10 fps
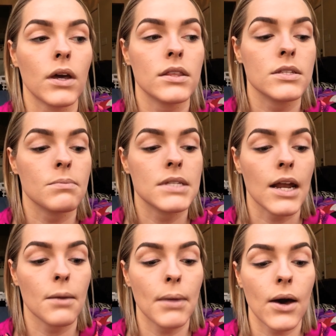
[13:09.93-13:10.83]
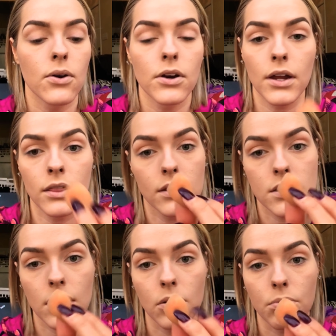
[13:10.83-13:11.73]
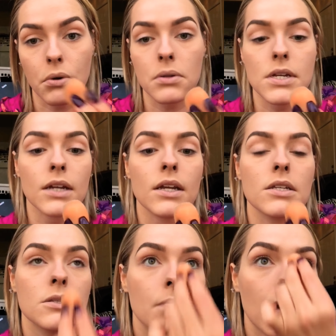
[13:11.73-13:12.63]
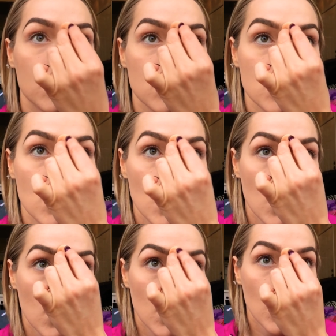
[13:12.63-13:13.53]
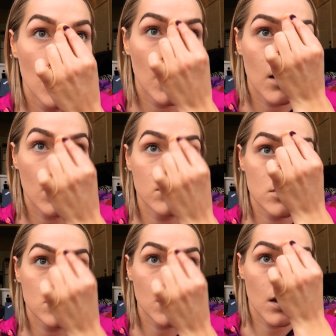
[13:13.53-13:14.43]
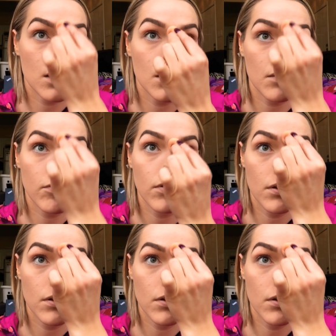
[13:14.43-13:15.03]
with some setting powder and this little Real Technique sponge, and I'll just kind of